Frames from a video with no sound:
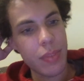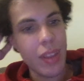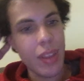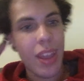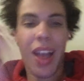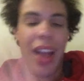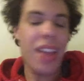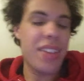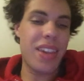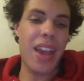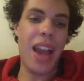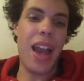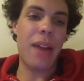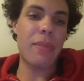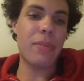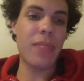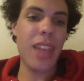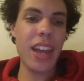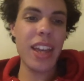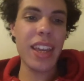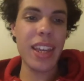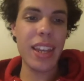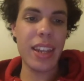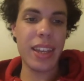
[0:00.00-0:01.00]
Yeah, I'm
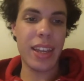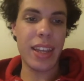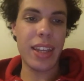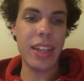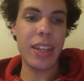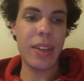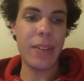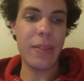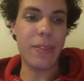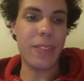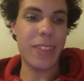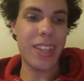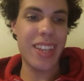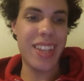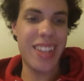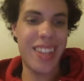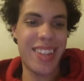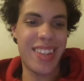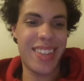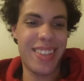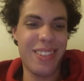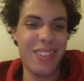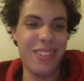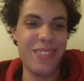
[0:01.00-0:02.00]
not getting any of
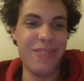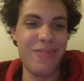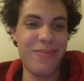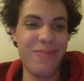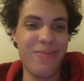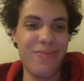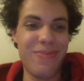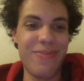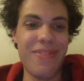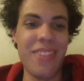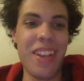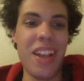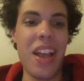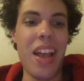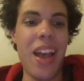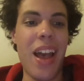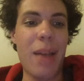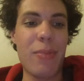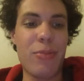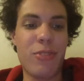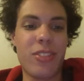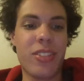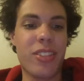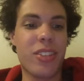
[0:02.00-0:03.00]
these.
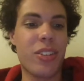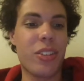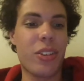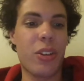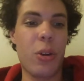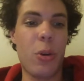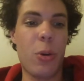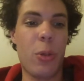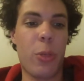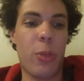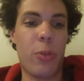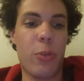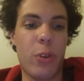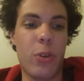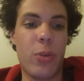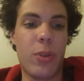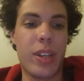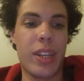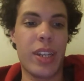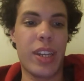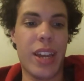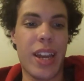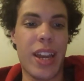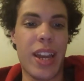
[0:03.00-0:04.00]
I'm just gonna go through
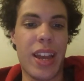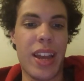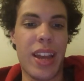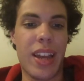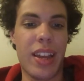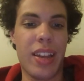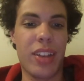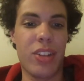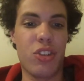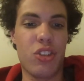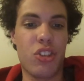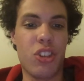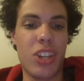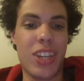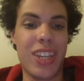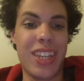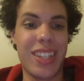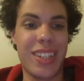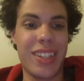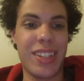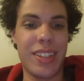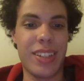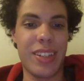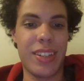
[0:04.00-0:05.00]
and
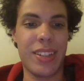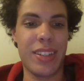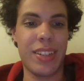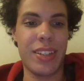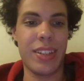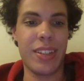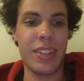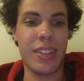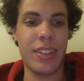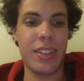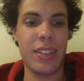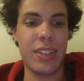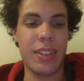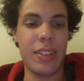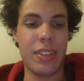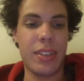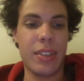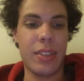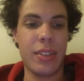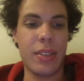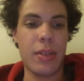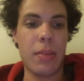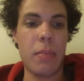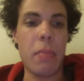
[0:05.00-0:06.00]
cheat.
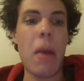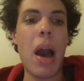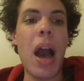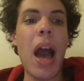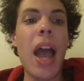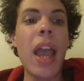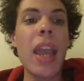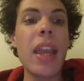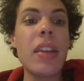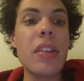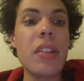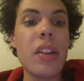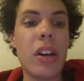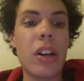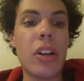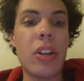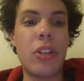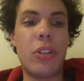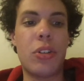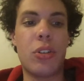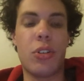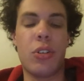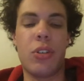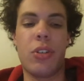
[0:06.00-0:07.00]

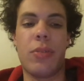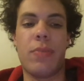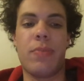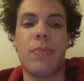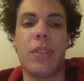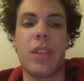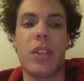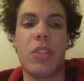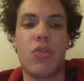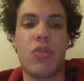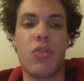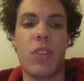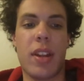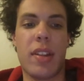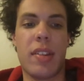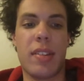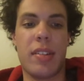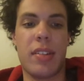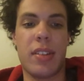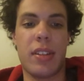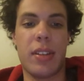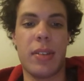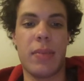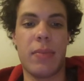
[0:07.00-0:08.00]
Mindhunter. Interesting.